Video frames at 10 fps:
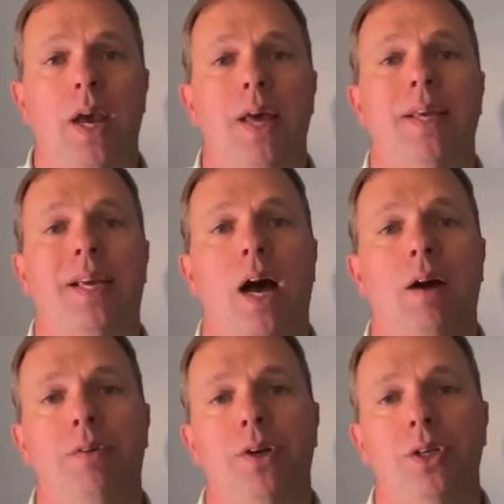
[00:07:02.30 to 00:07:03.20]
The
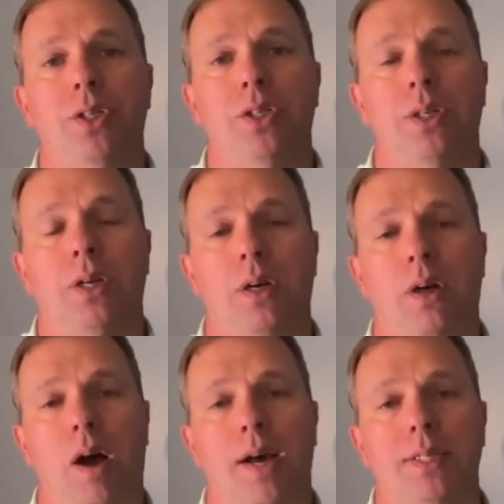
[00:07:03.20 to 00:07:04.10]
coverage
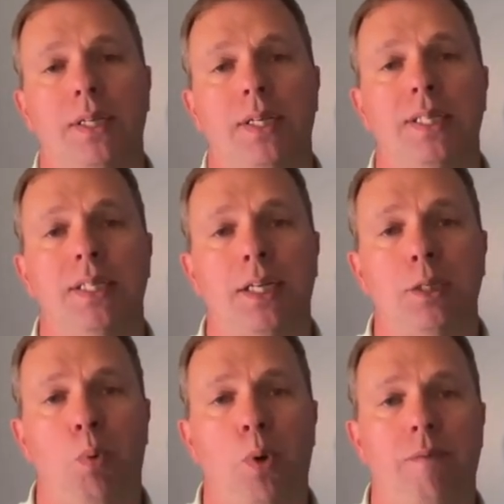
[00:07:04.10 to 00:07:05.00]
cost is
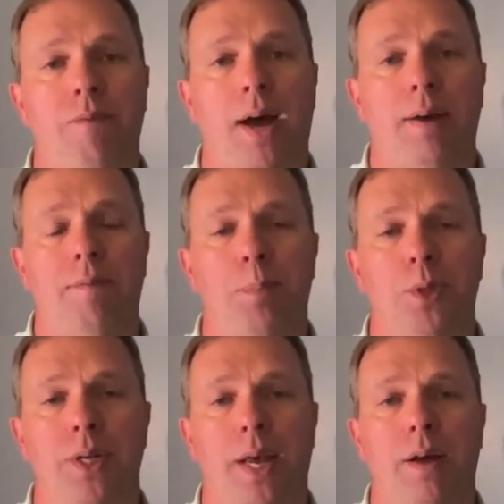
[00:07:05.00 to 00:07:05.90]

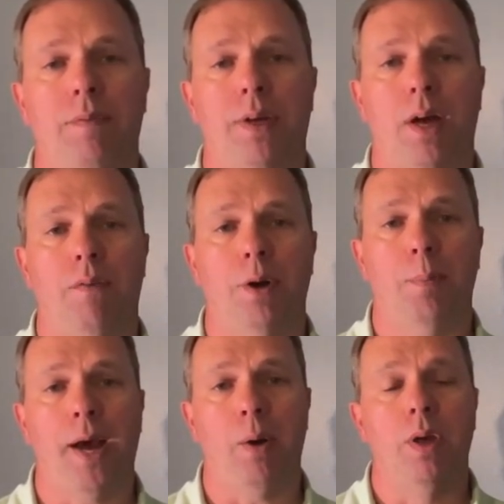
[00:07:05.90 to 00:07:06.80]
6.5% of the covered
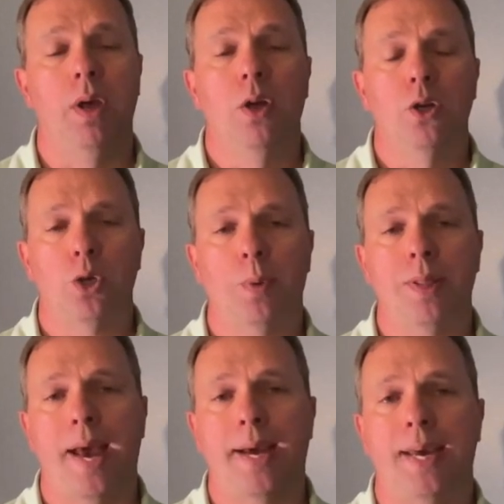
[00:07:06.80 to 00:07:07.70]
amount. So in
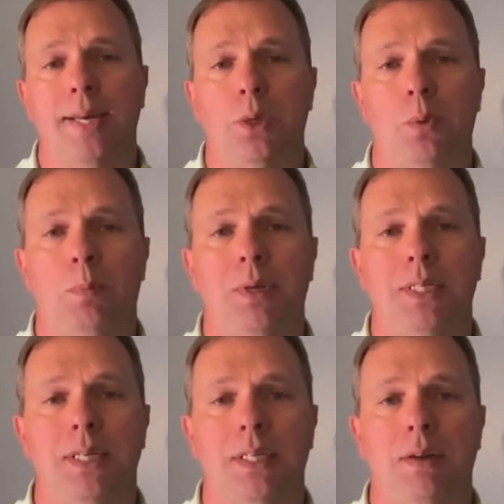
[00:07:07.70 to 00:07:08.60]
that case, it would be
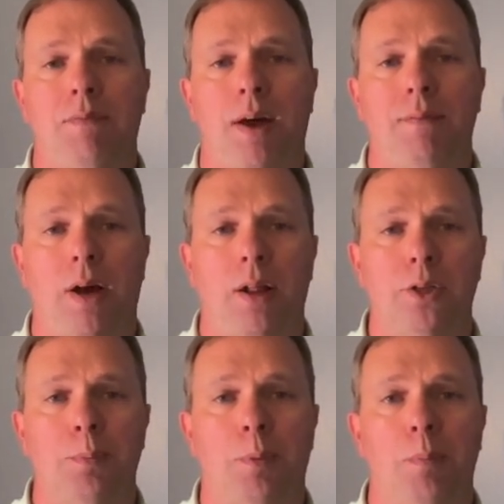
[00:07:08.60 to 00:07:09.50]

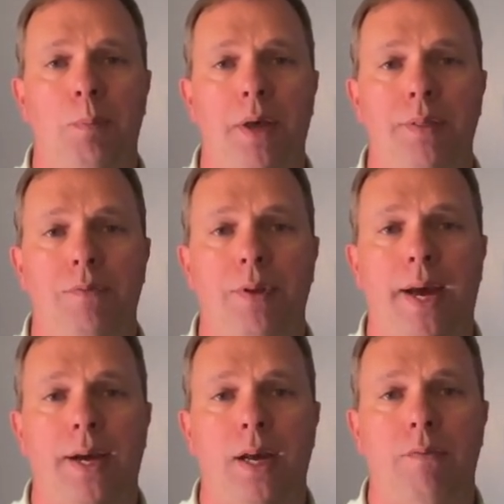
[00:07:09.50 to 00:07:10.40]
$65 per month for
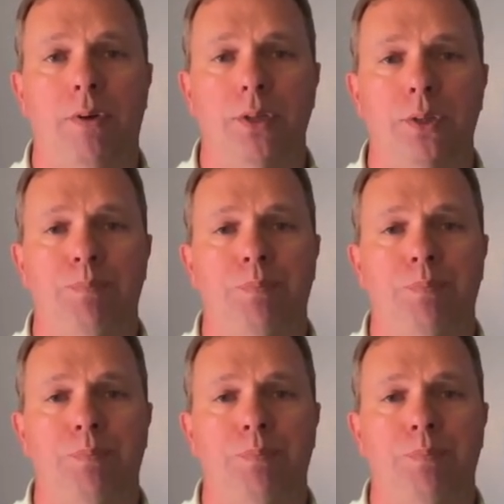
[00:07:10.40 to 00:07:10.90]
that coverage.